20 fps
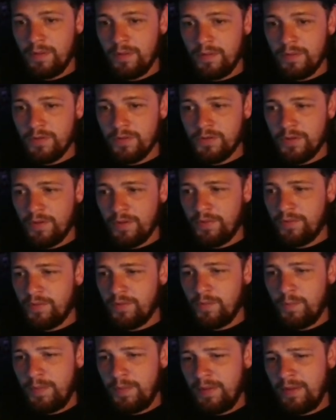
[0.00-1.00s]
just
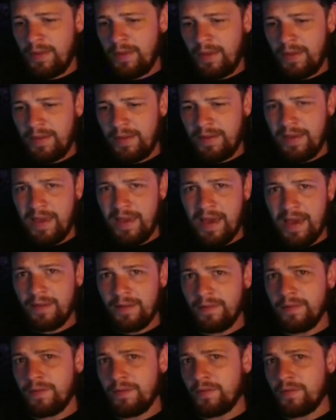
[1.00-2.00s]
to be a
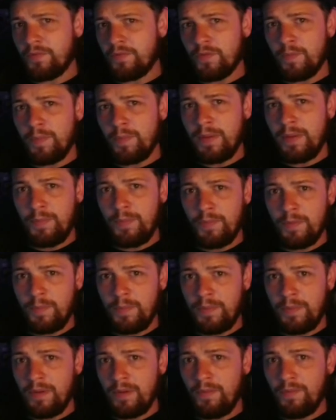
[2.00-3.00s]
catalyst for people to
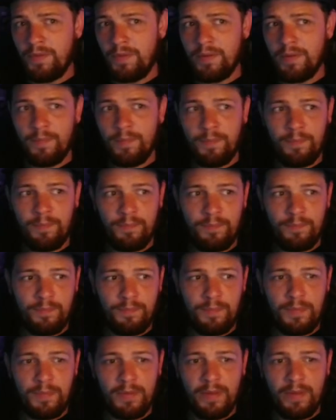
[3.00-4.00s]
be able to
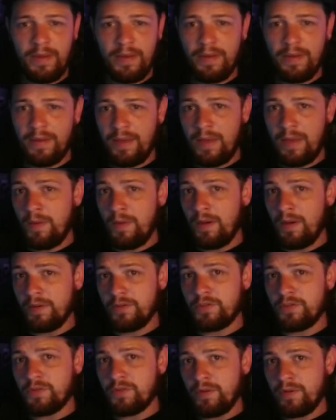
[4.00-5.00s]
play a game on a
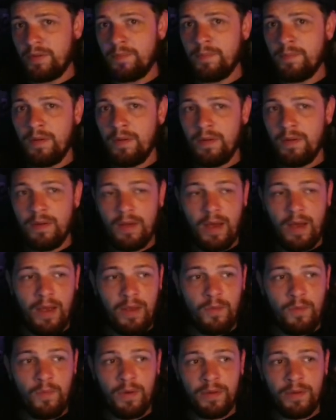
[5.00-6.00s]
stream. I
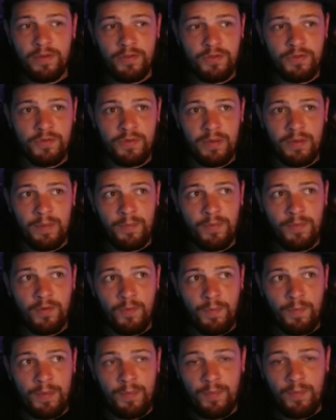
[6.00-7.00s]
want to stream so
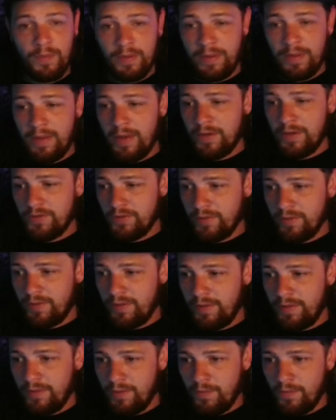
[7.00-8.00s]
people can
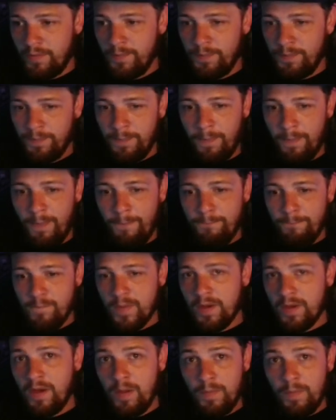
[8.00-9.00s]
actually,
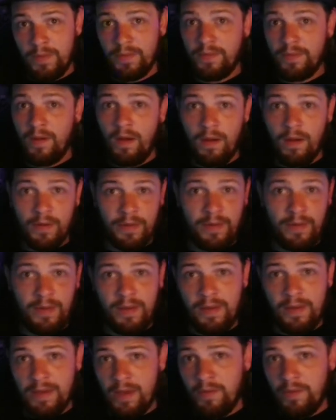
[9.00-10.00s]
come and talk and
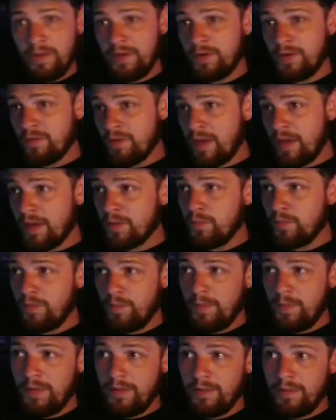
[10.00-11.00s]
hang out, interact with
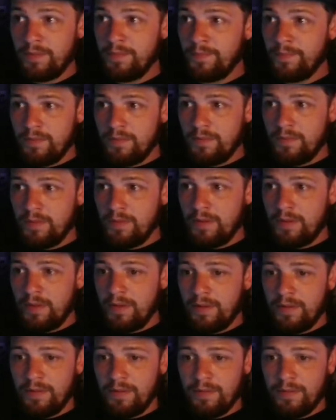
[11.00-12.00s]
me.
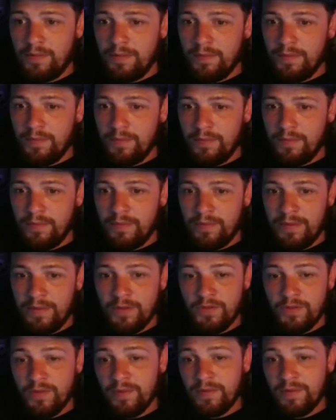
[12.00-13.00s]
And that
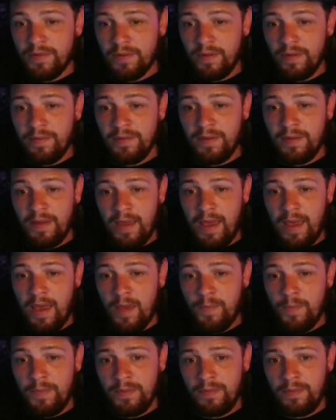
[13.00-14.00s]
just doesn't
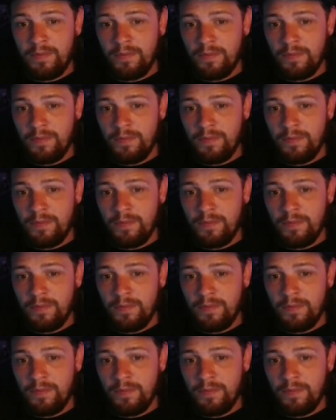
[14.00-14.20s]
happen